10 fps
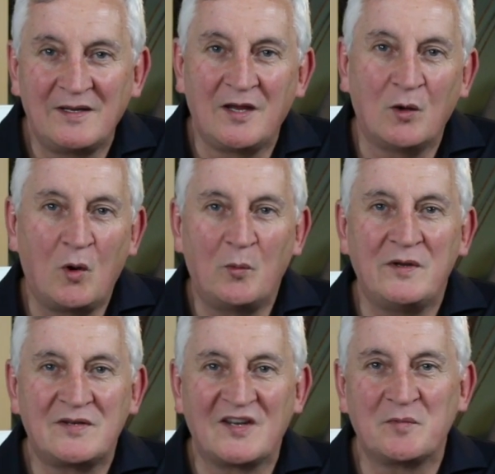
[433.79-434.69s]
What we
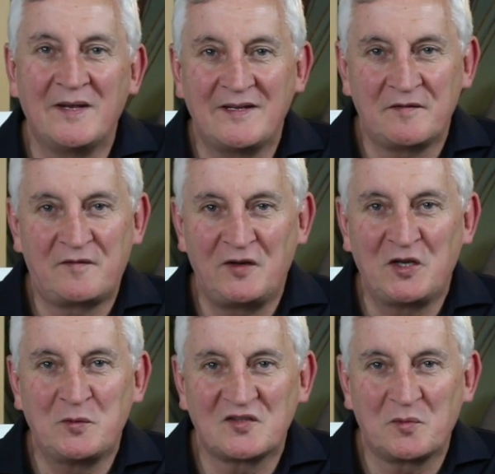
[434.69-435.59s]
transmit and the
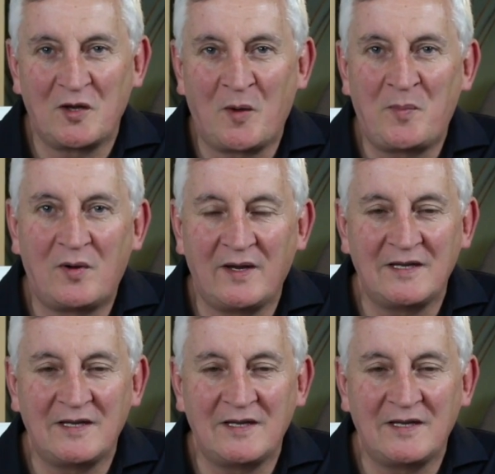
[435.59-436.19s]
frequency we operate.